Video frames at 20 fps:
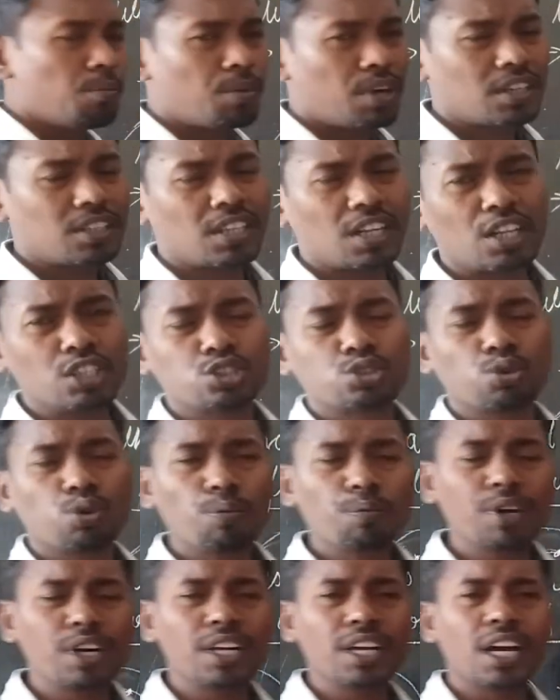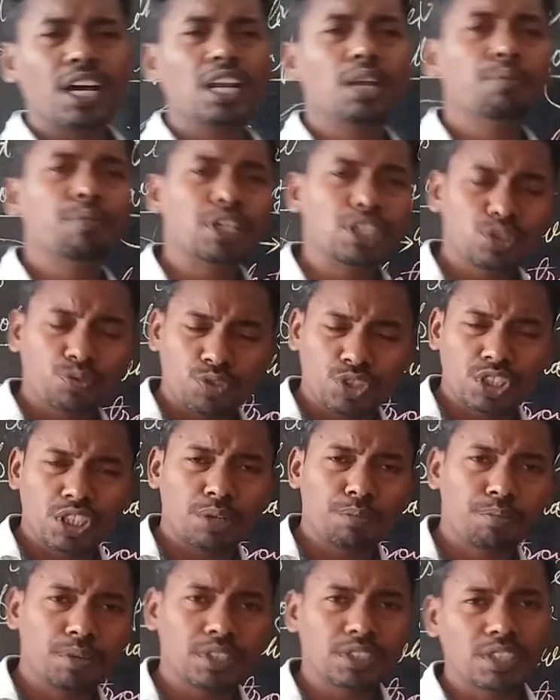but there are so many elements which are
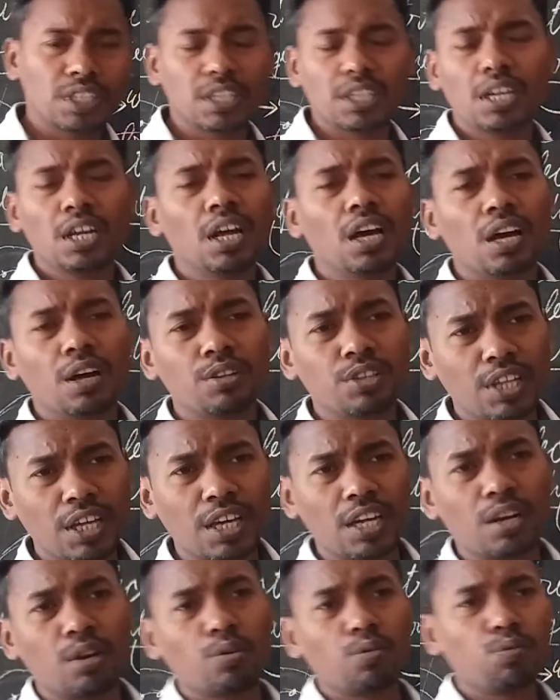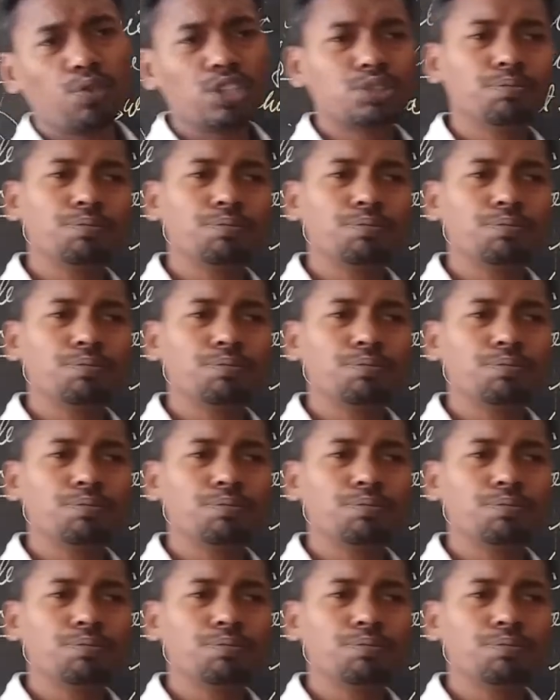present there which